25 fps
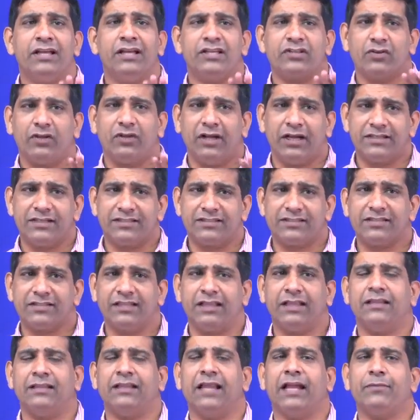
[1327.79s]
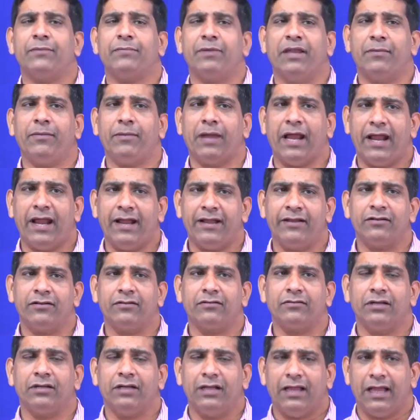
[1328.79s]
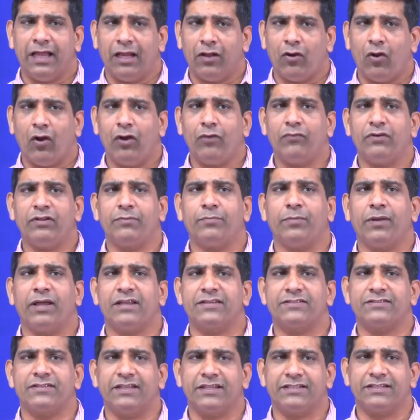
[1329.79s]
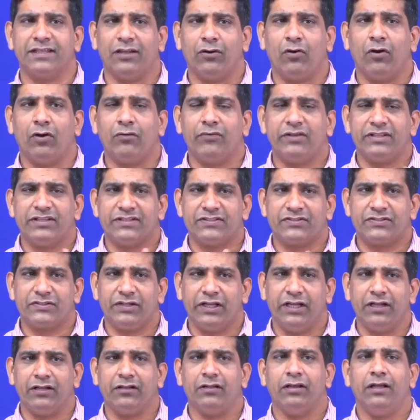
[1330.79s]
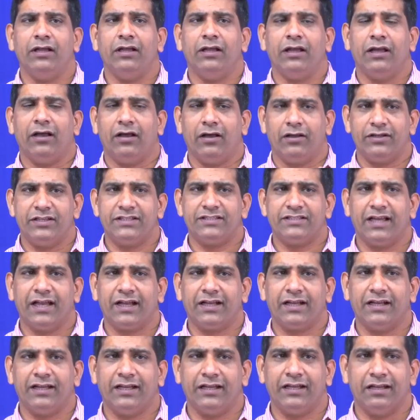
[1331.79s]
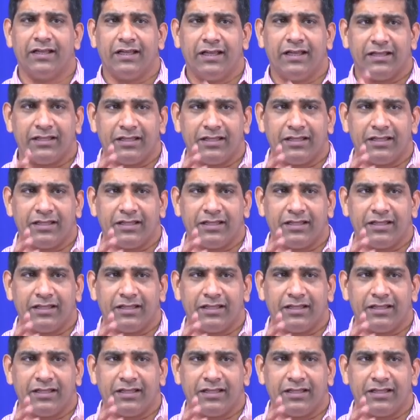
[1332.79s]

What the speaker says: So let's that be handled along with plastics, along with the steel recycling.